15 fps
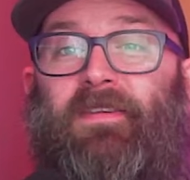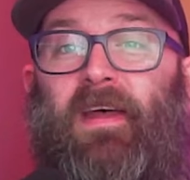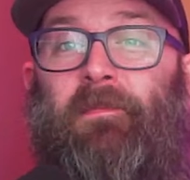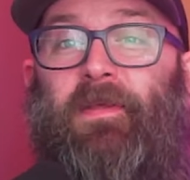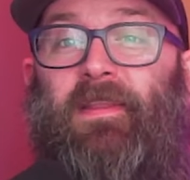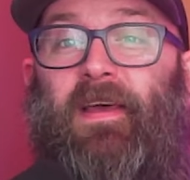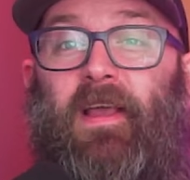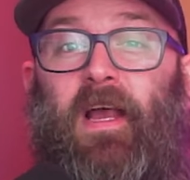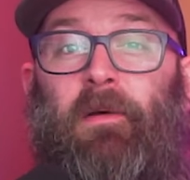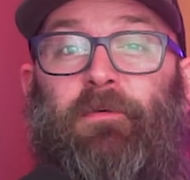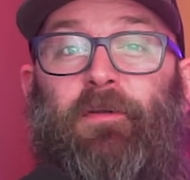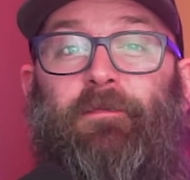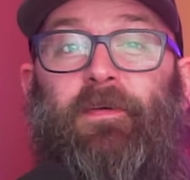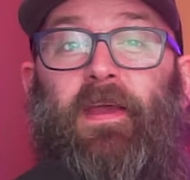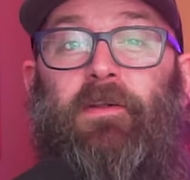something that comes
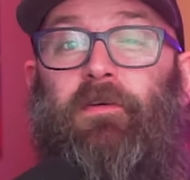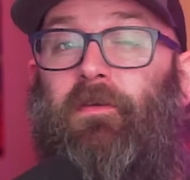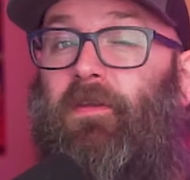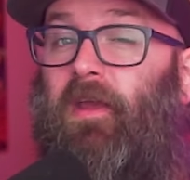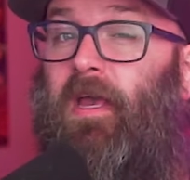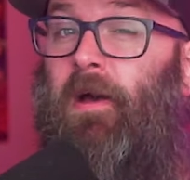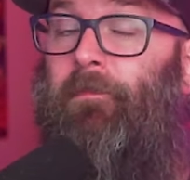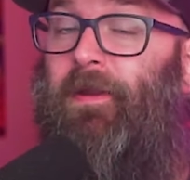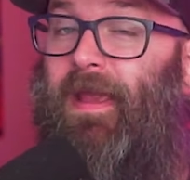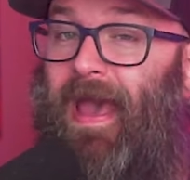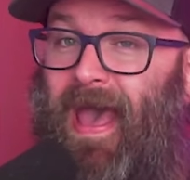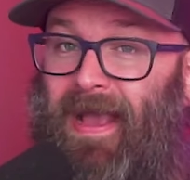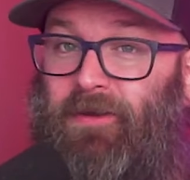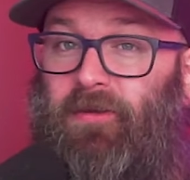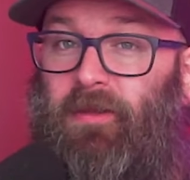with features the company
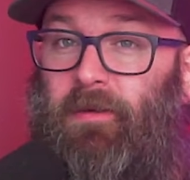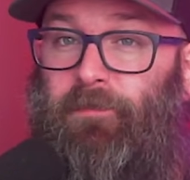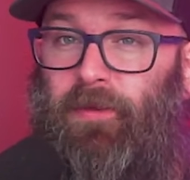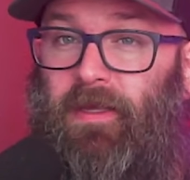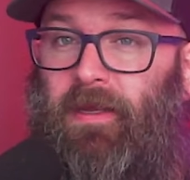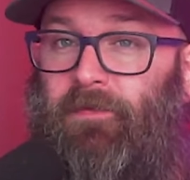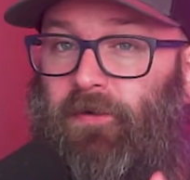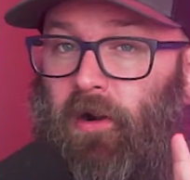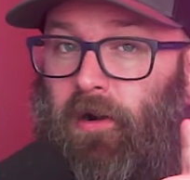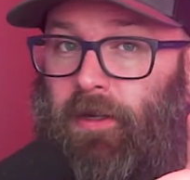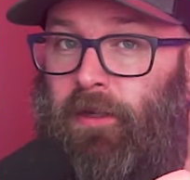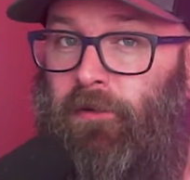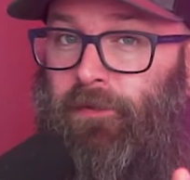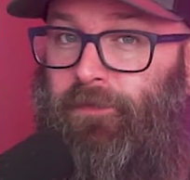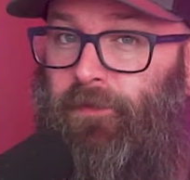actually believes are
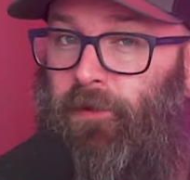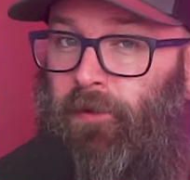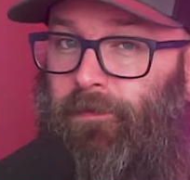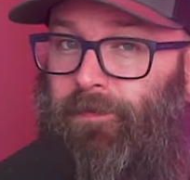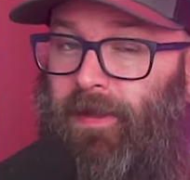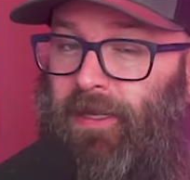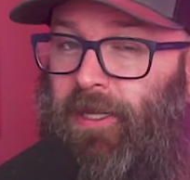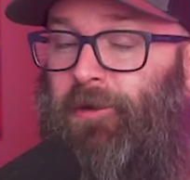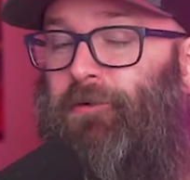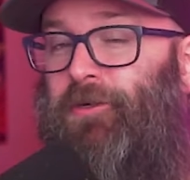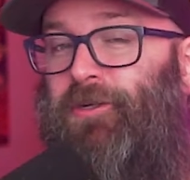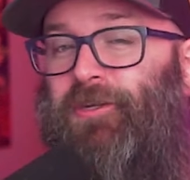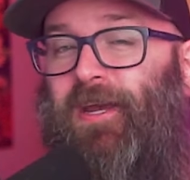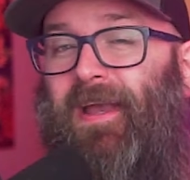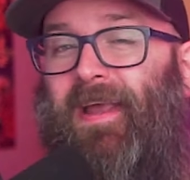useful, then you
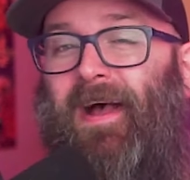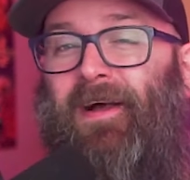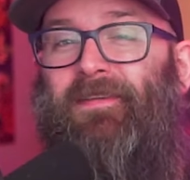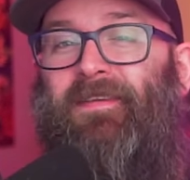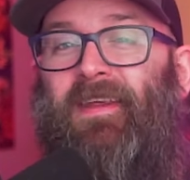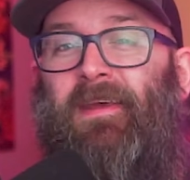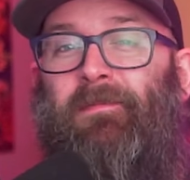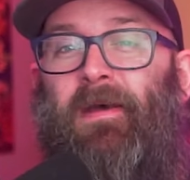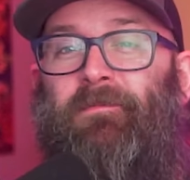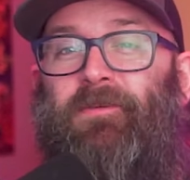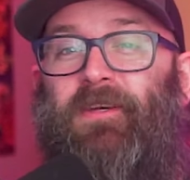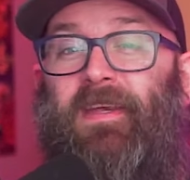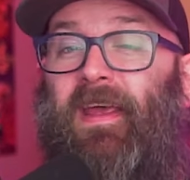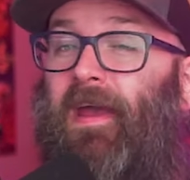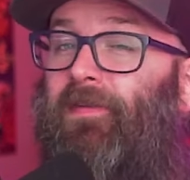should check
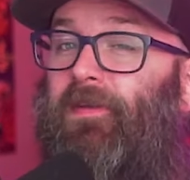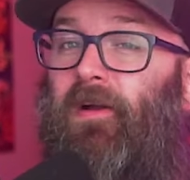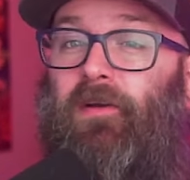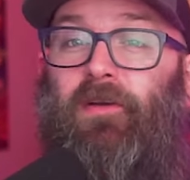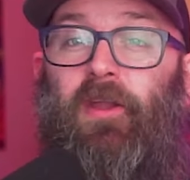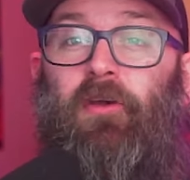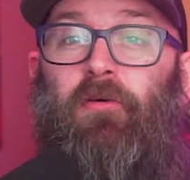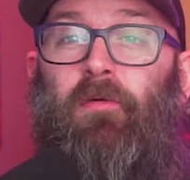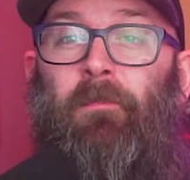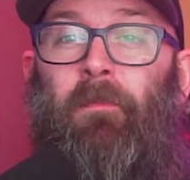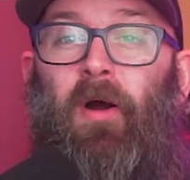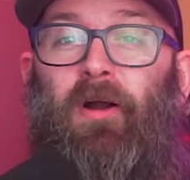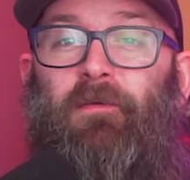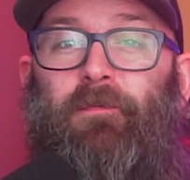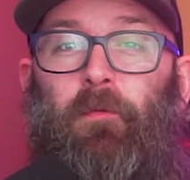CMMG and their new
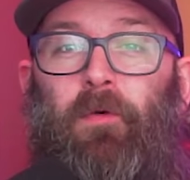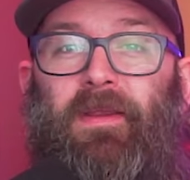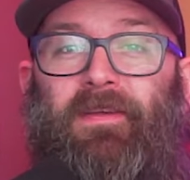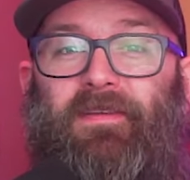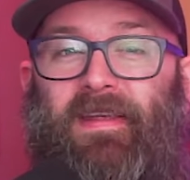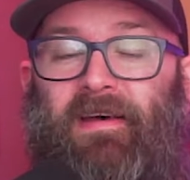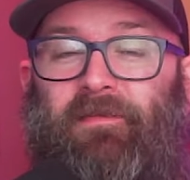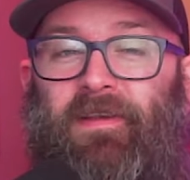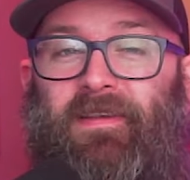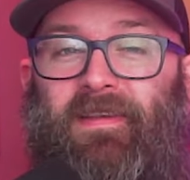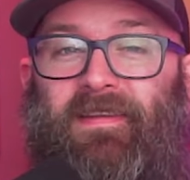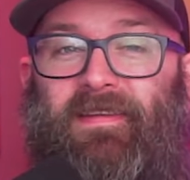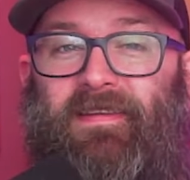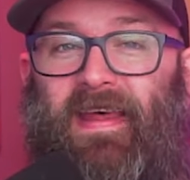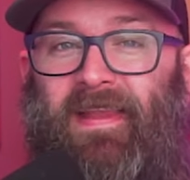Mark 47
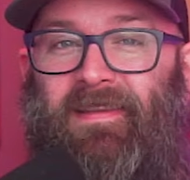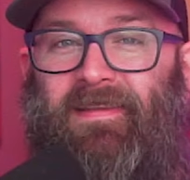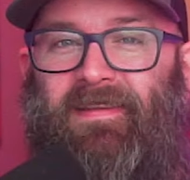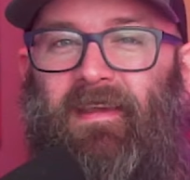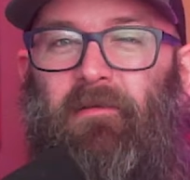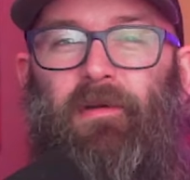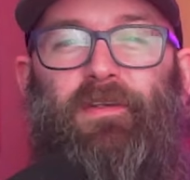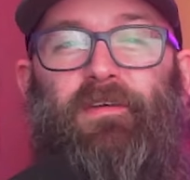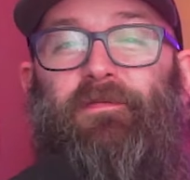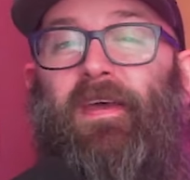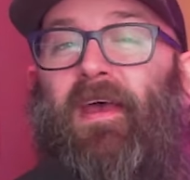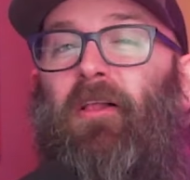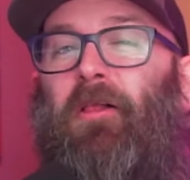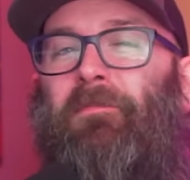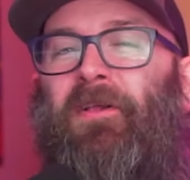Dissent series
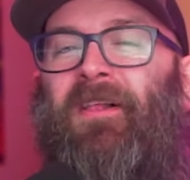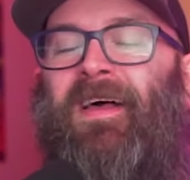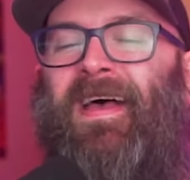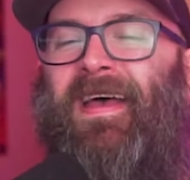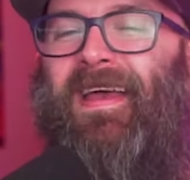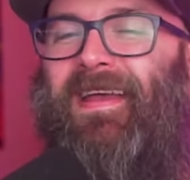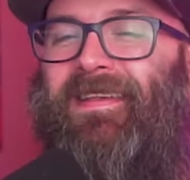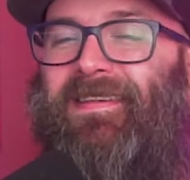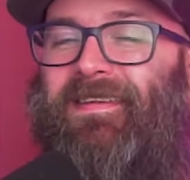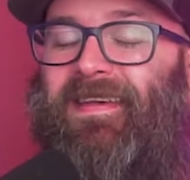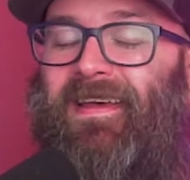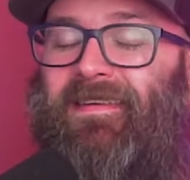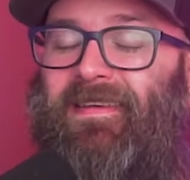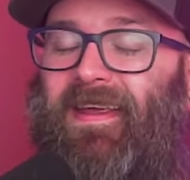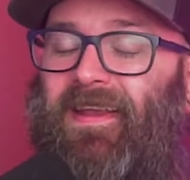available in
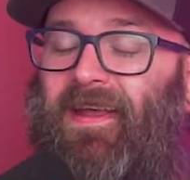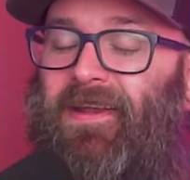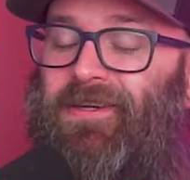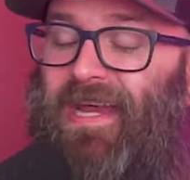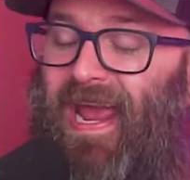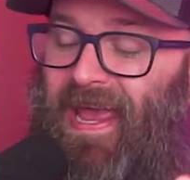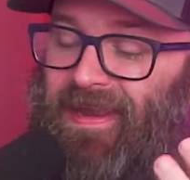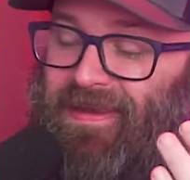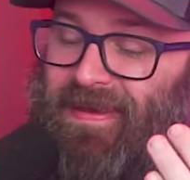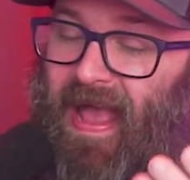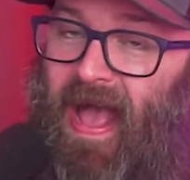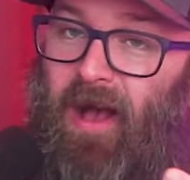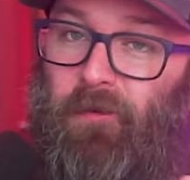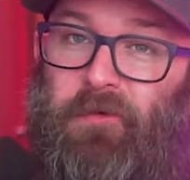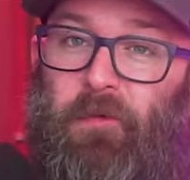16-inch and
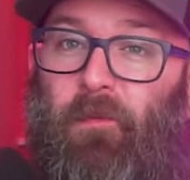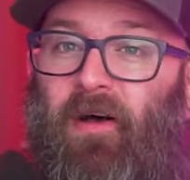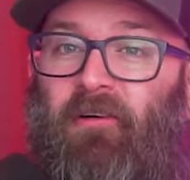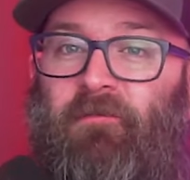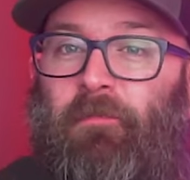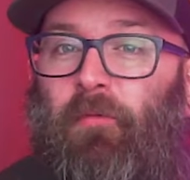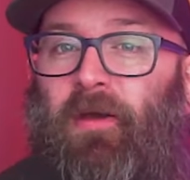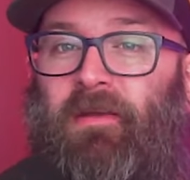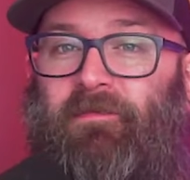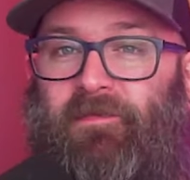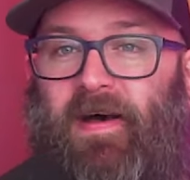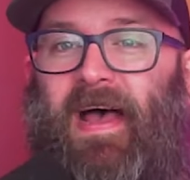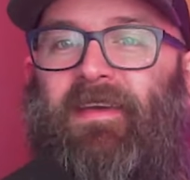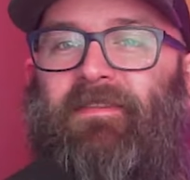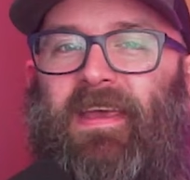now
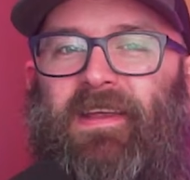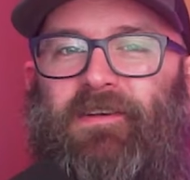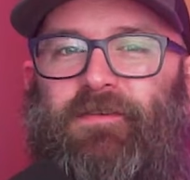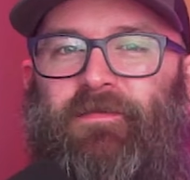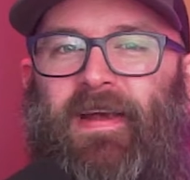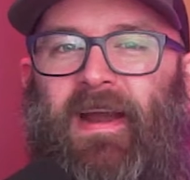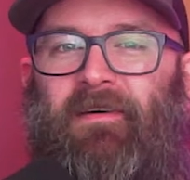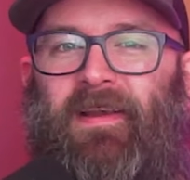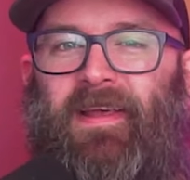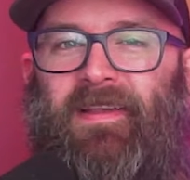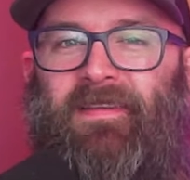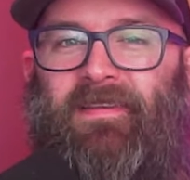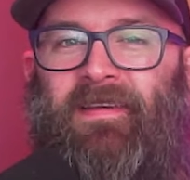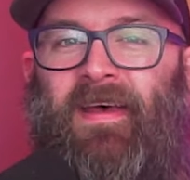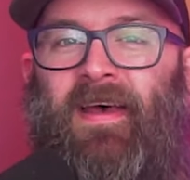12.5-inch
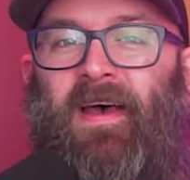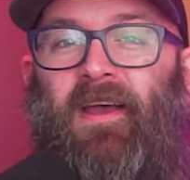variants.